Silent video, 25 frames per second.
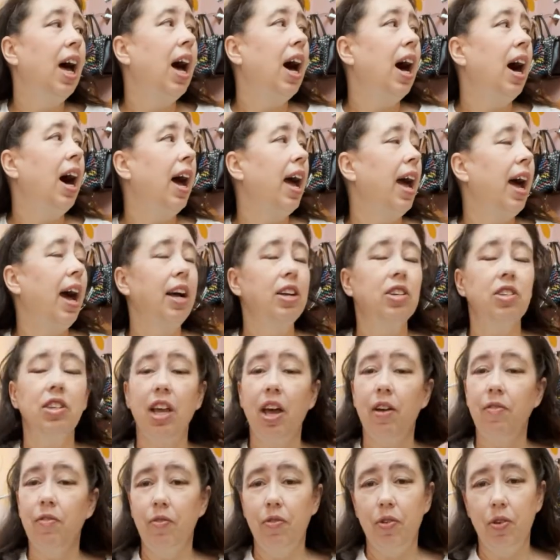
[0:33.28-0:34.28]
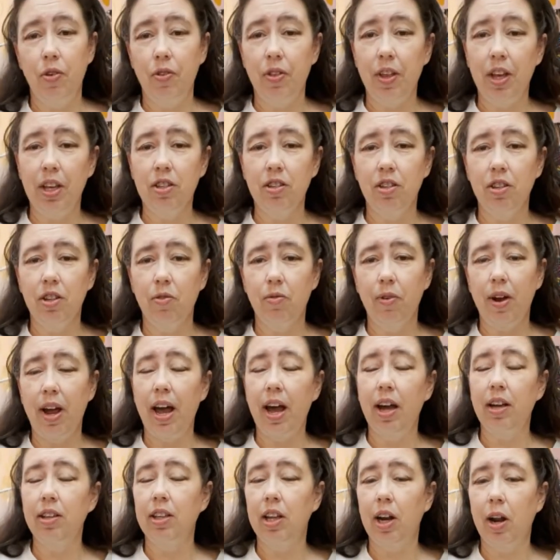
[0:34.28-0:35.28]
I actually have a few things on the
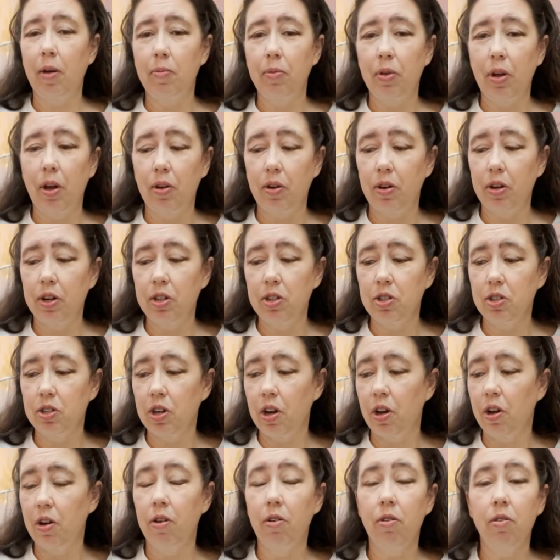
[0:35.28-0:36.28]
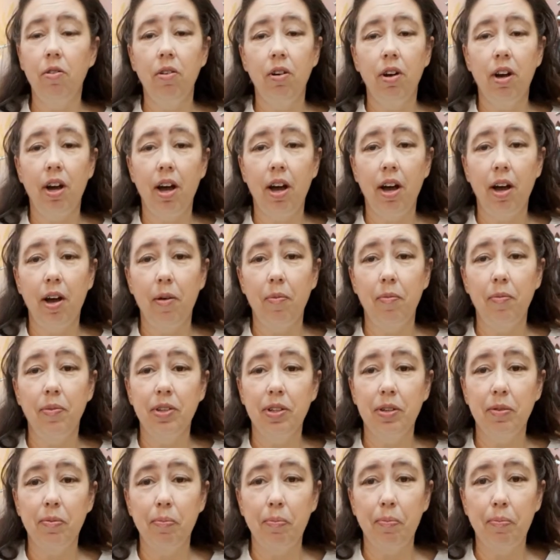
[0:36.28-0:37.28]
rack that I'm not going to show
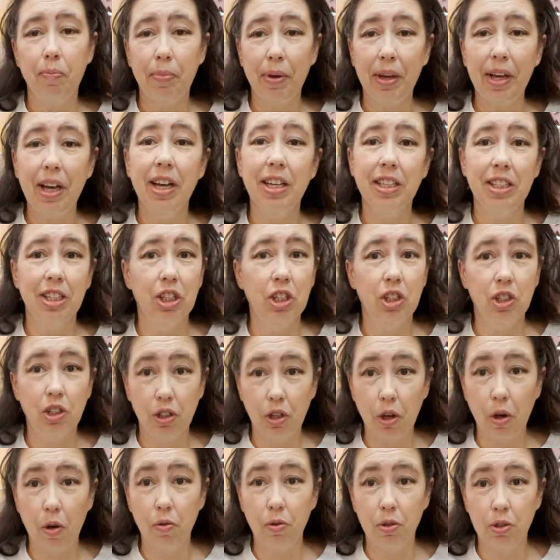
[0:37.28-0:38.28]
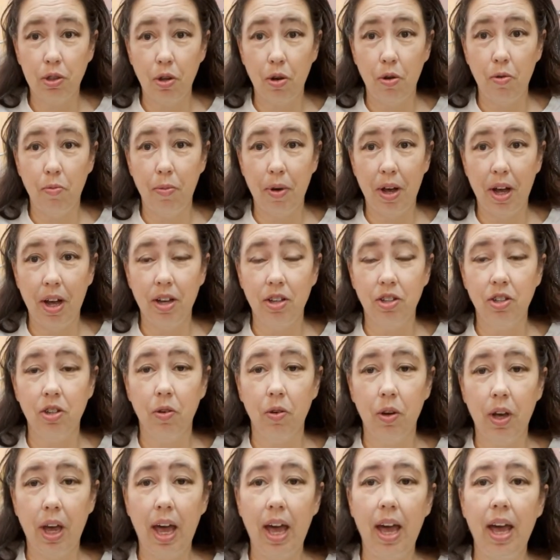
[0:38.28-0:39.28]
because it's so much,
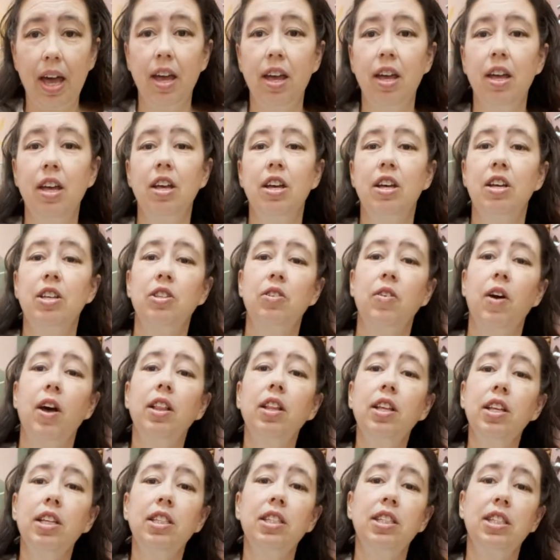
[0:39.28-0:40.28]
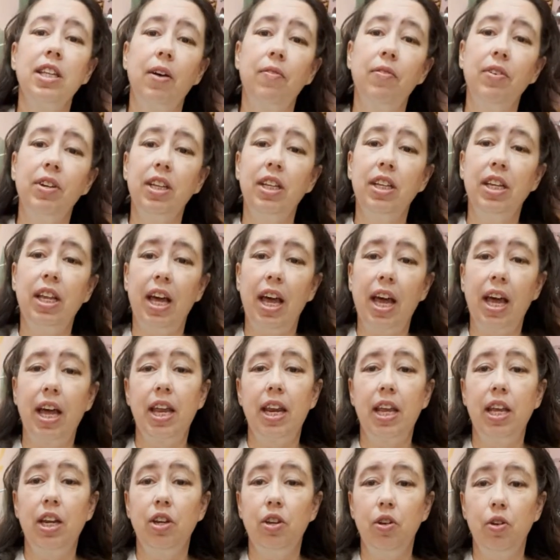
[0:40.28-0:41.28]
okay? So I list 70 to
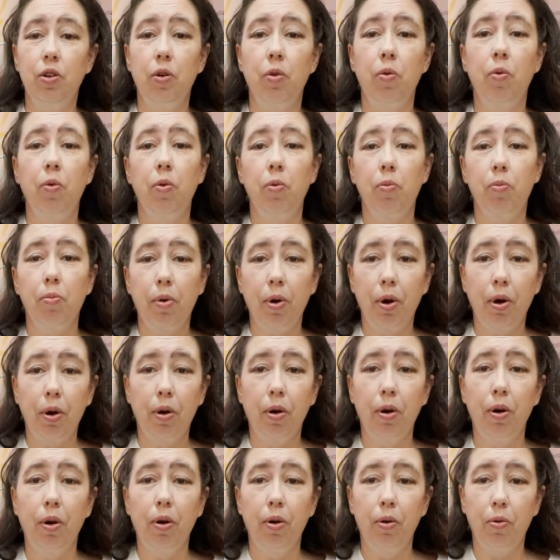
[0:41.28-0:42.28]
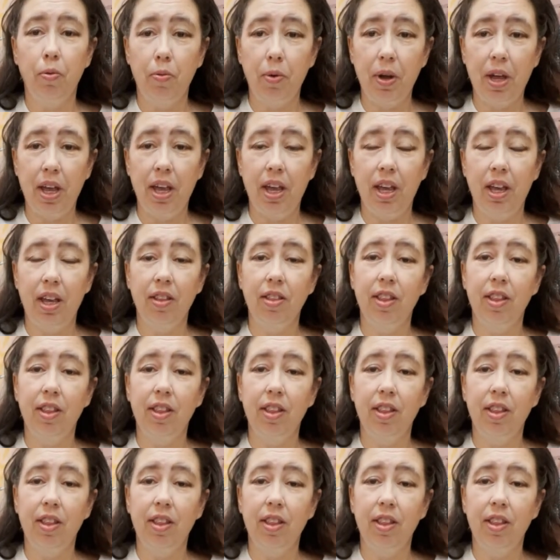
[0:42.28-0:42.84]
80 new per week.